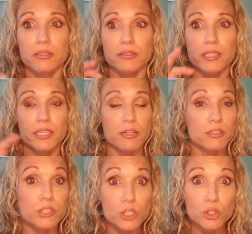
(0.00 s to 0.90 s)
like
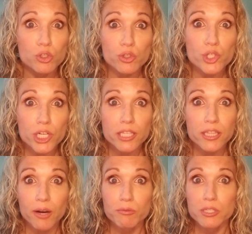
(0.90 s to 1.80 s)
a solution
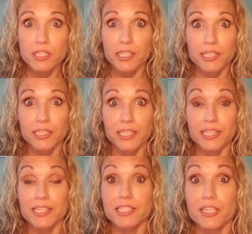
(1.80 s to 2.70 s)
that was like an
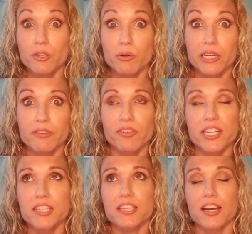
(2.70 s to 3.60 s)
easy quick
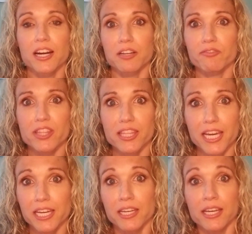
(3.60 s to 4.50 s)
fix kind of a
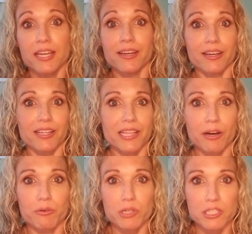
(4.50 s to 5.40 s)
thing. And
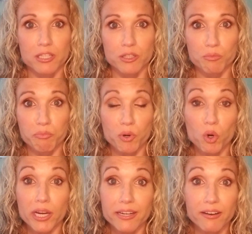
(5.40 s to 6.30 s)
that wasn't the
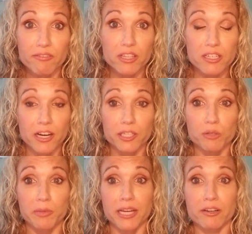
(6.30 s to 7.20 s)
point of the
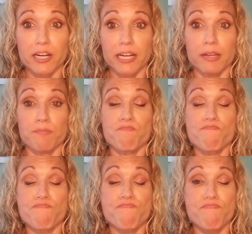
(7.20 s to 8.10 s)
documentary.
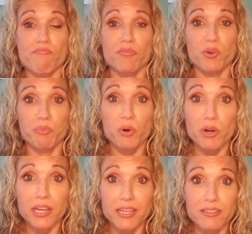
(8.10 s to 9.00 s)
The
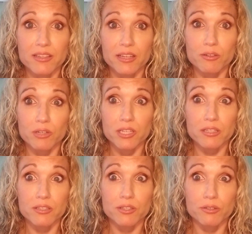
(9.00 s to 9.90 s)
point is that you
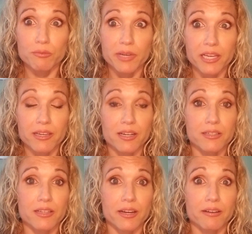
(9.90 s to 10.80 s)
need to make an
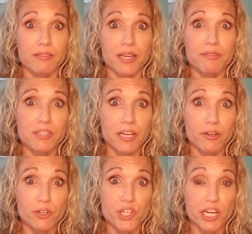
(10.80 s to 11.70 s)
entire
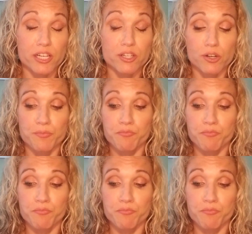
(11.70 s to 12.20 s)
lifestyle change,